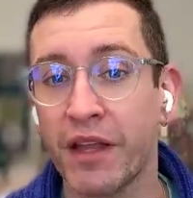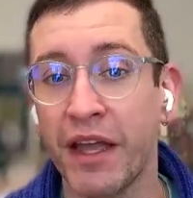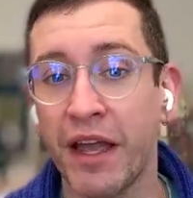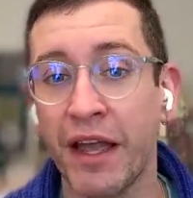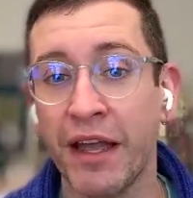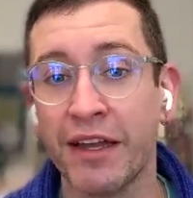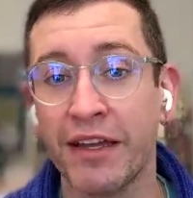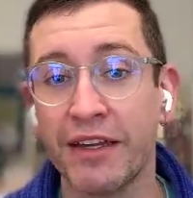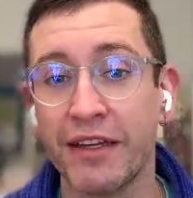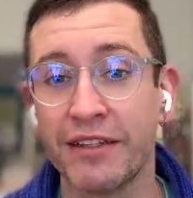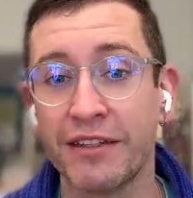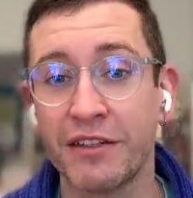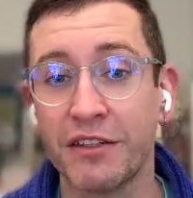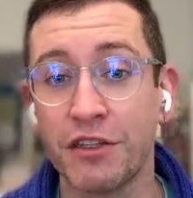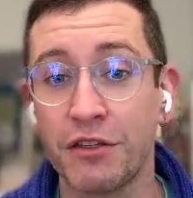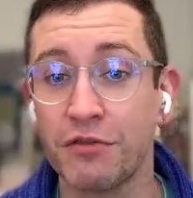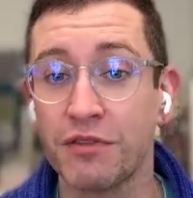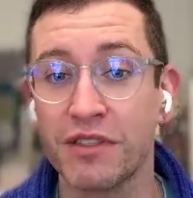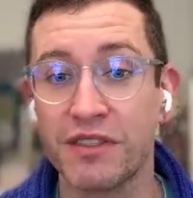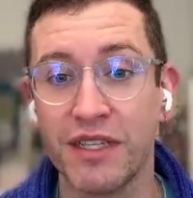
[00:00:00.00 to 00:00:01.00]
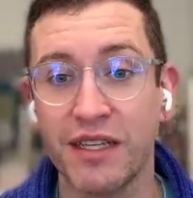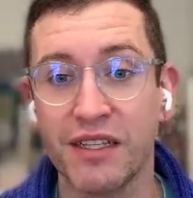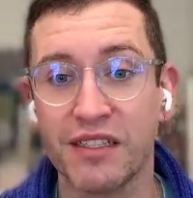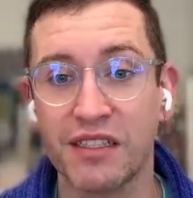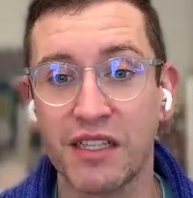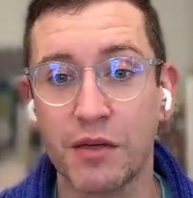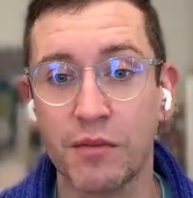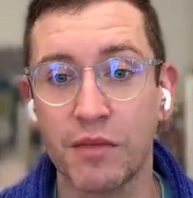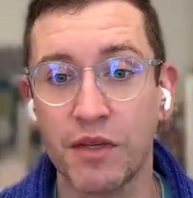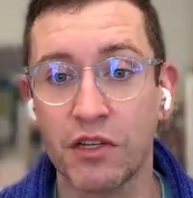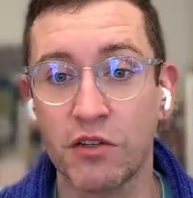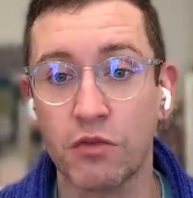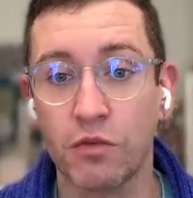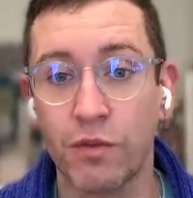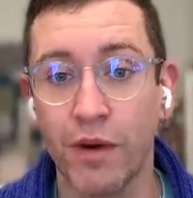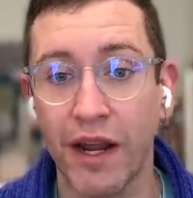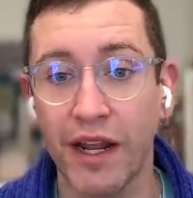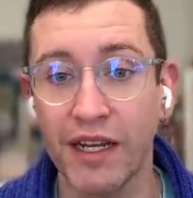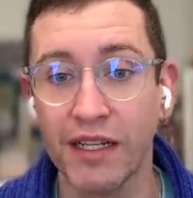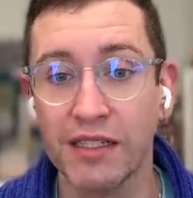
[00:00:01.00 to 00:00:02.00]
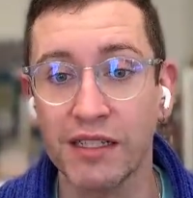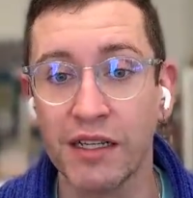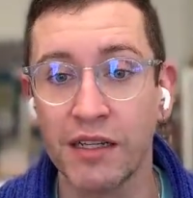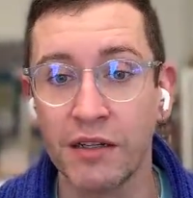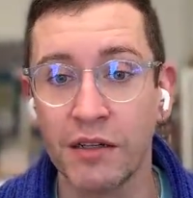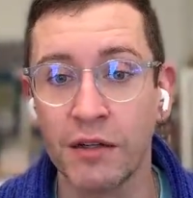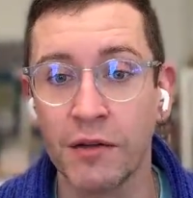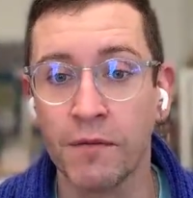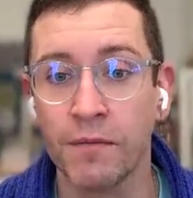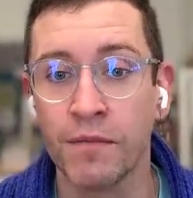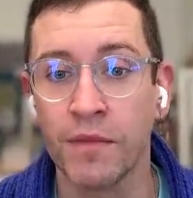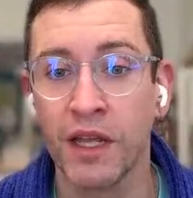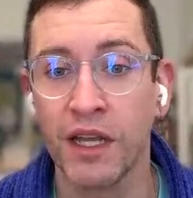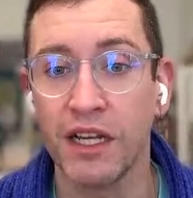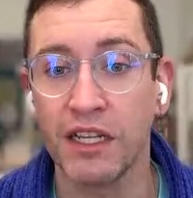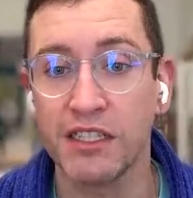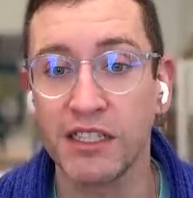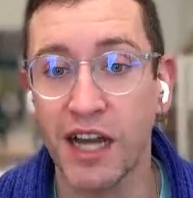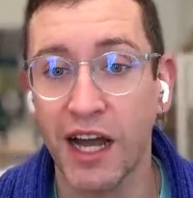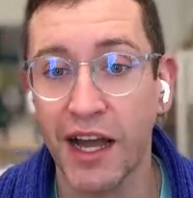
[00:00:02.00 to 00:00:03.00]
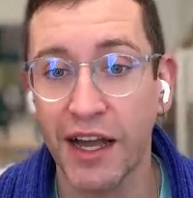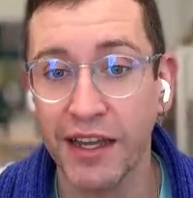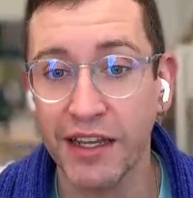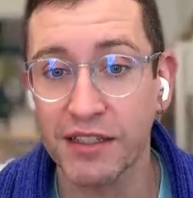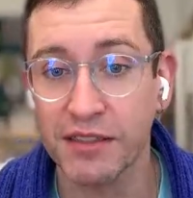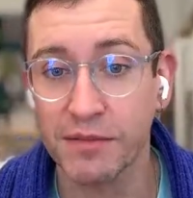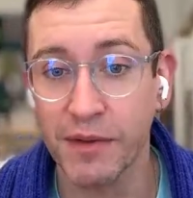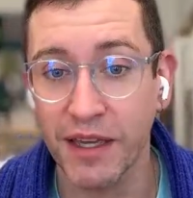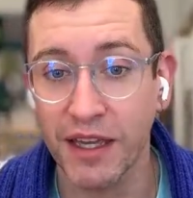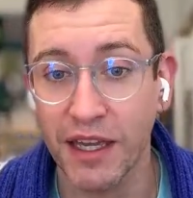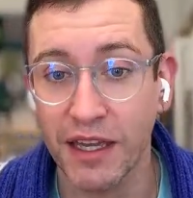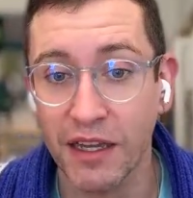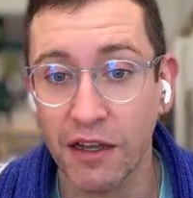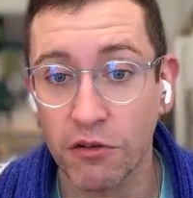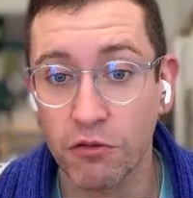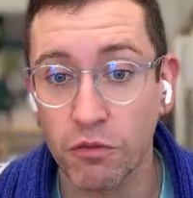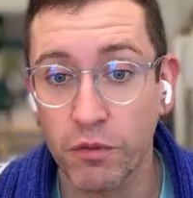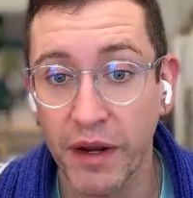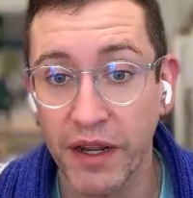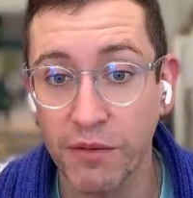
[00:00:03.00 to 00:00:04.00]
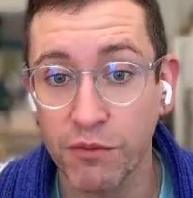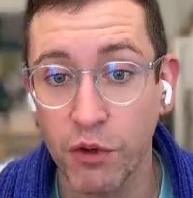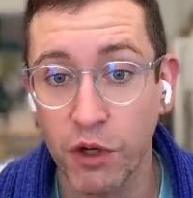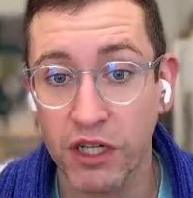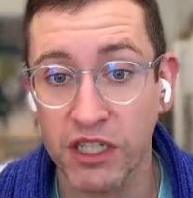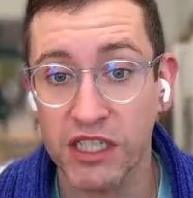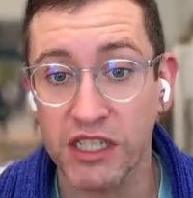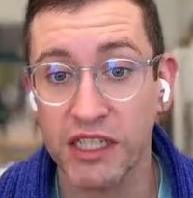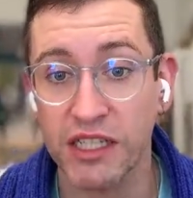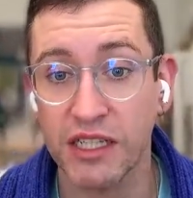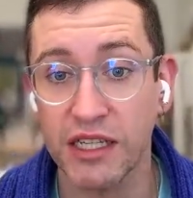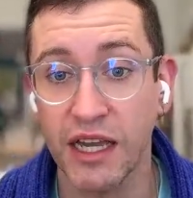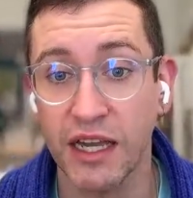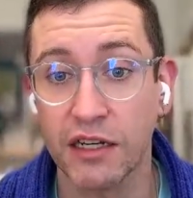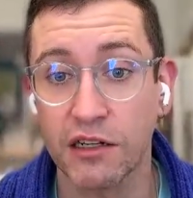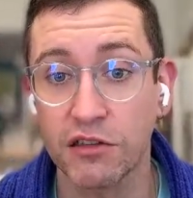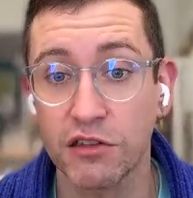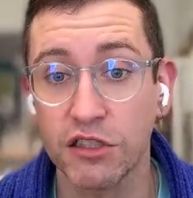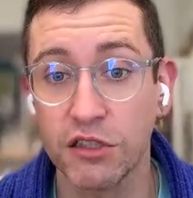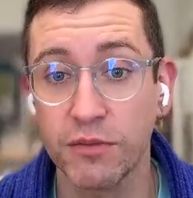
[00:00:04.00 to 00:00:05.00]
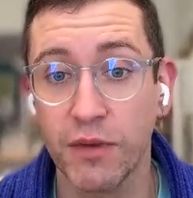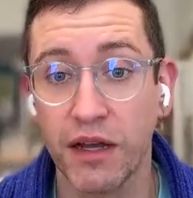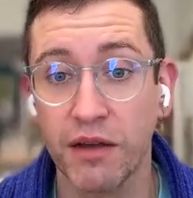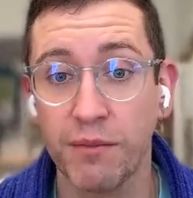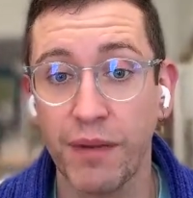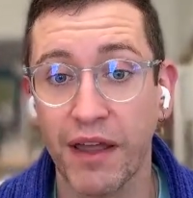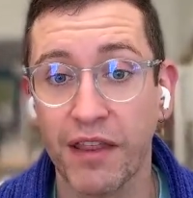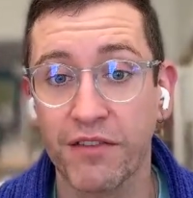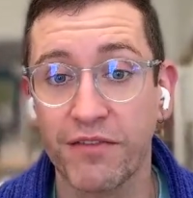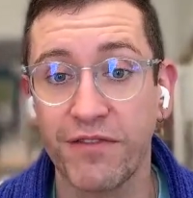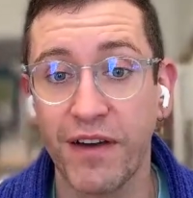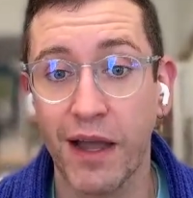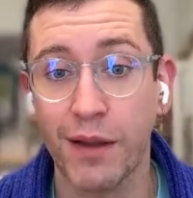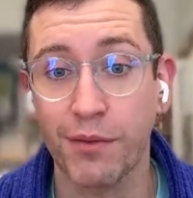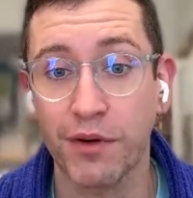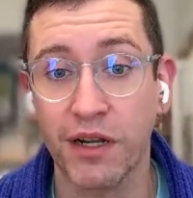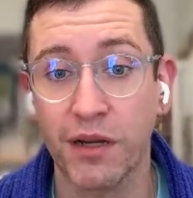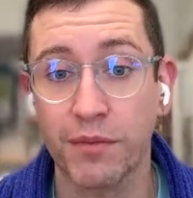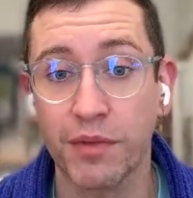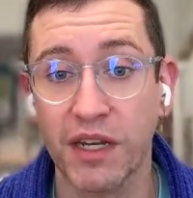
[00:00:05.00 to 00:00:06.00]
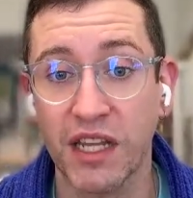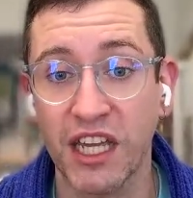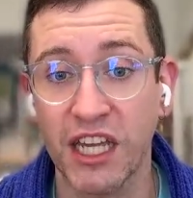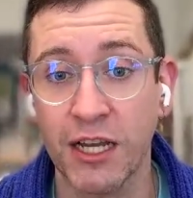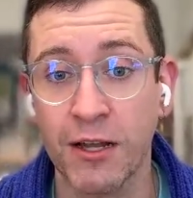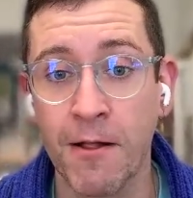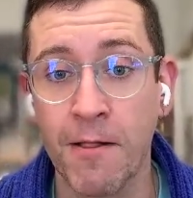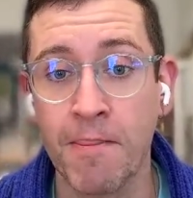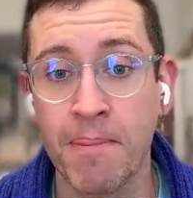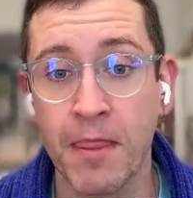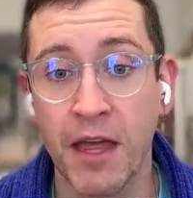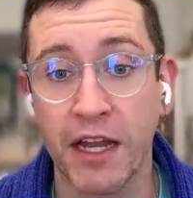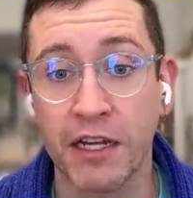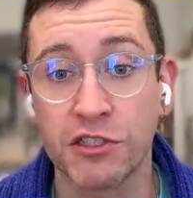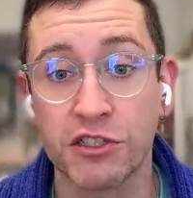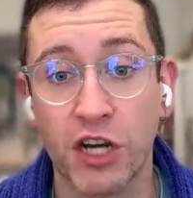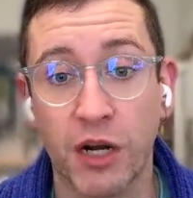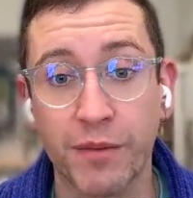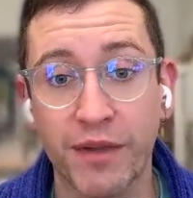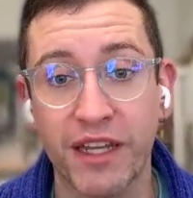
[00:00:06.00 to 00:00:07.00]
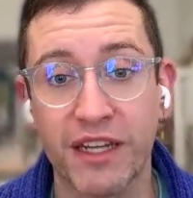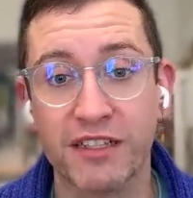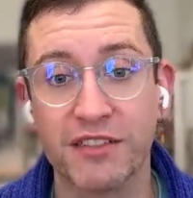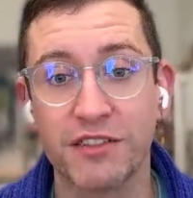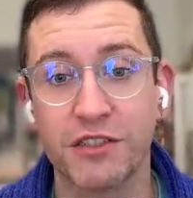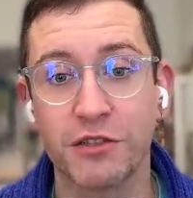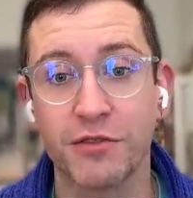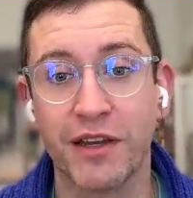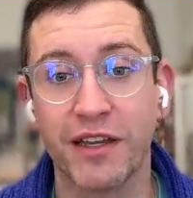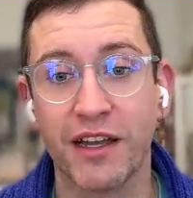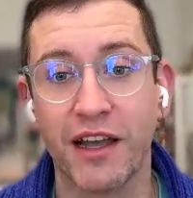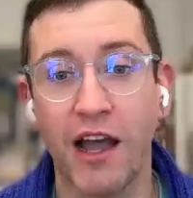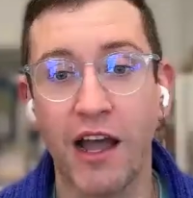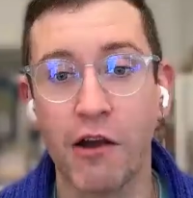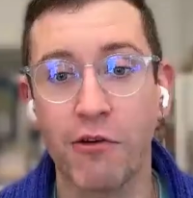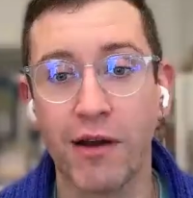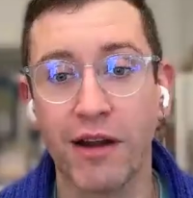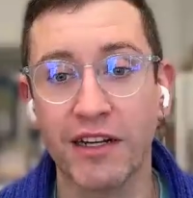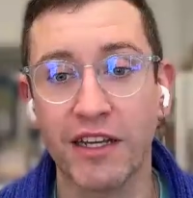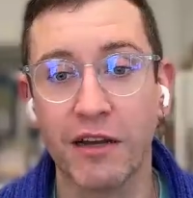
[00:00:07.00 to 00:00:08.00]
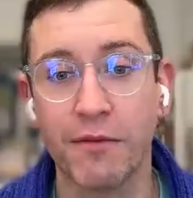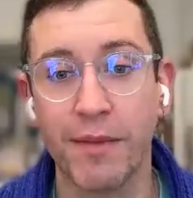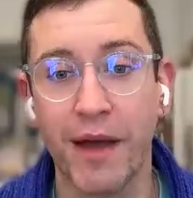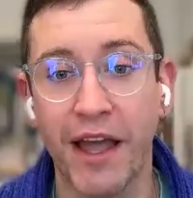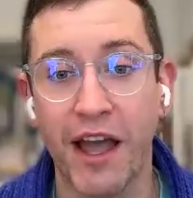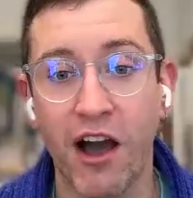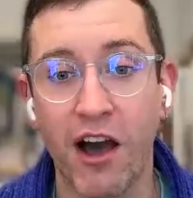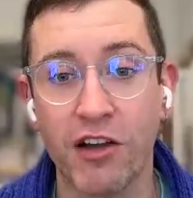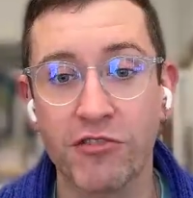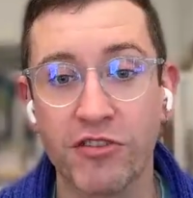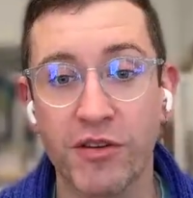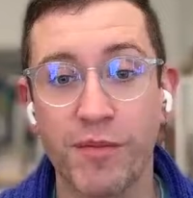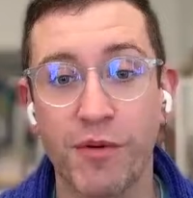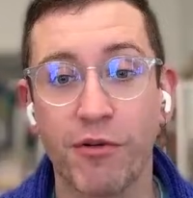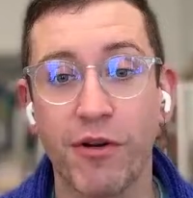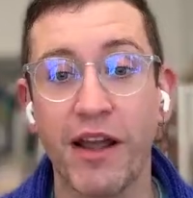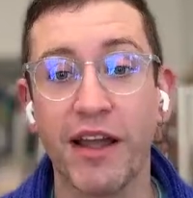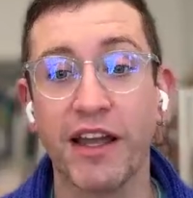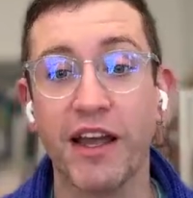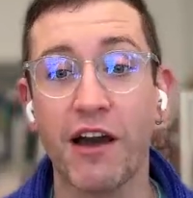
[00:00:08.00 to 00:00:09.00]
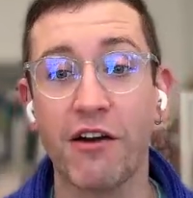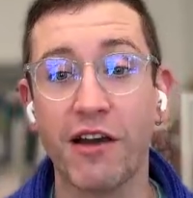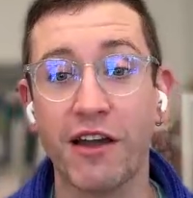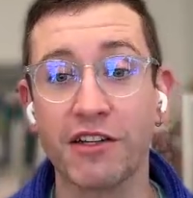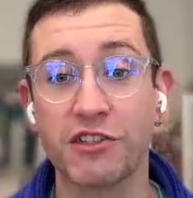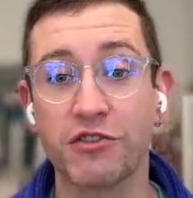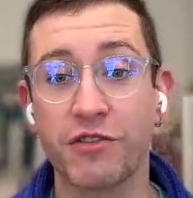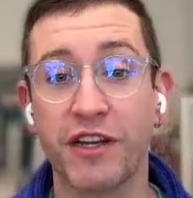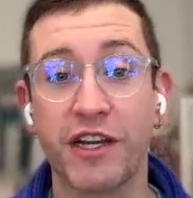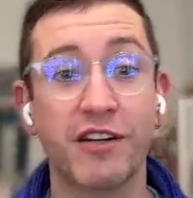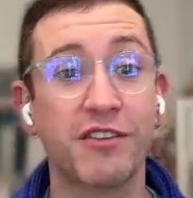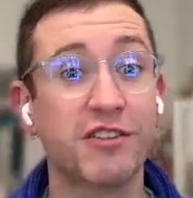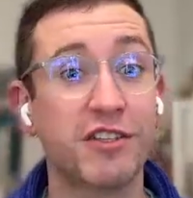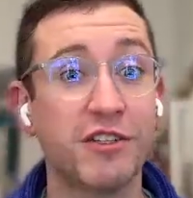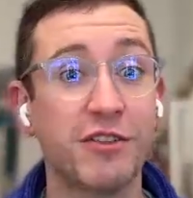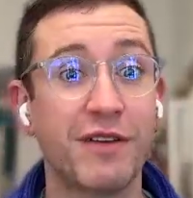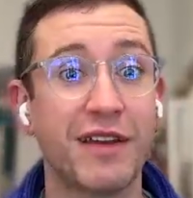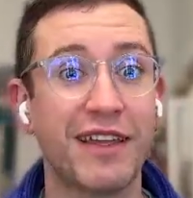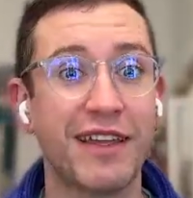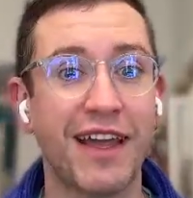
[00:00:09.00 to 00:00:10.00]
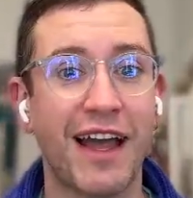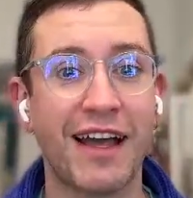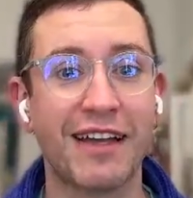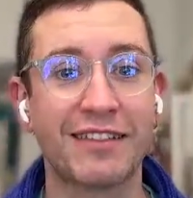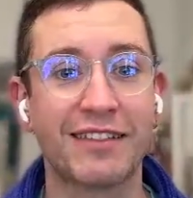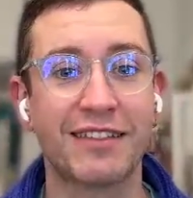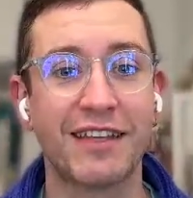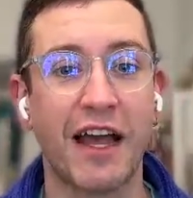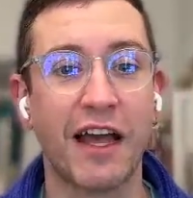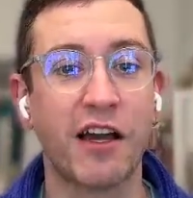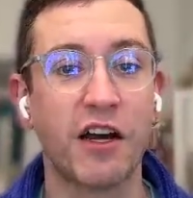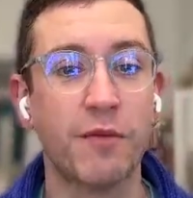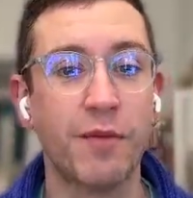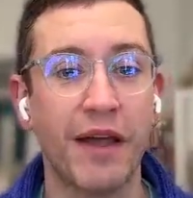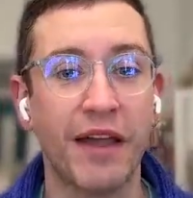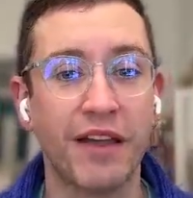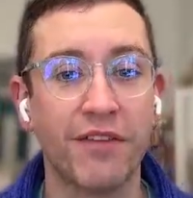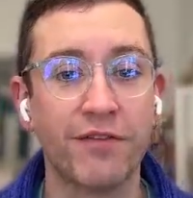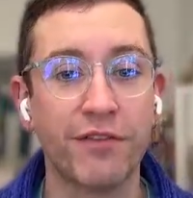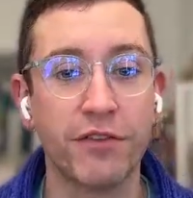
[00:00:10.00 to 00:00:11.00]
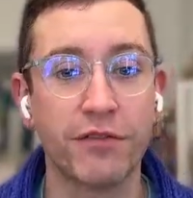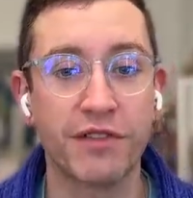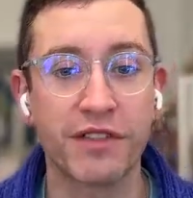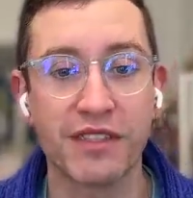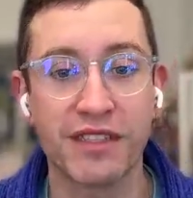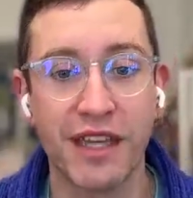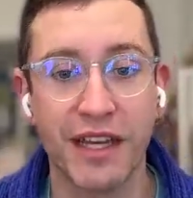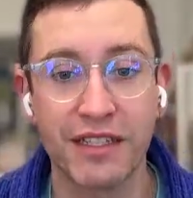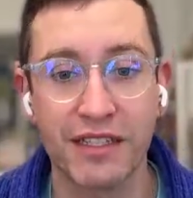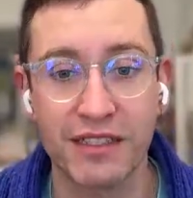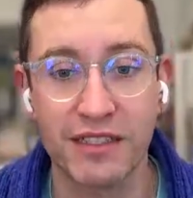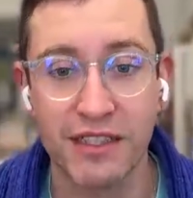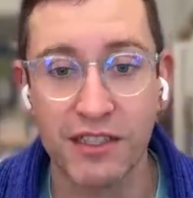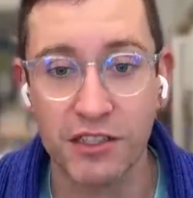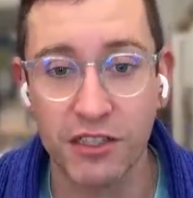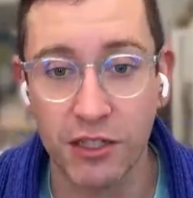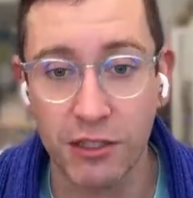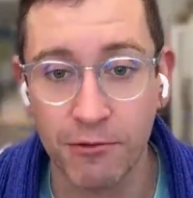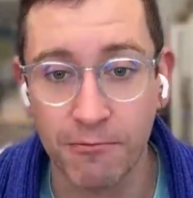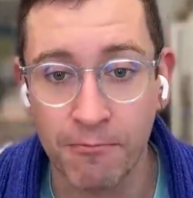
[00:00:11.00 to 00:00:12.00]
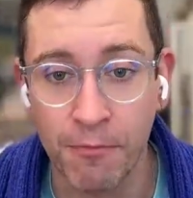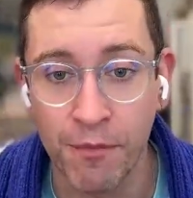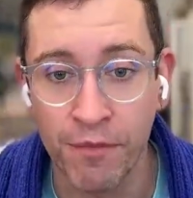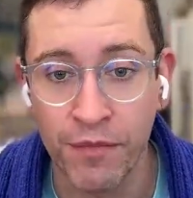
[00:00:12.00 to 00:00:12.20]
And Ulysses, that's going to be great. Di is making a Rigmore tea and Luma by the Fiber Company. And Charmian is doing Aranca by Audrey Borrego in Trio 2. Yes, I hope I influenced that decision.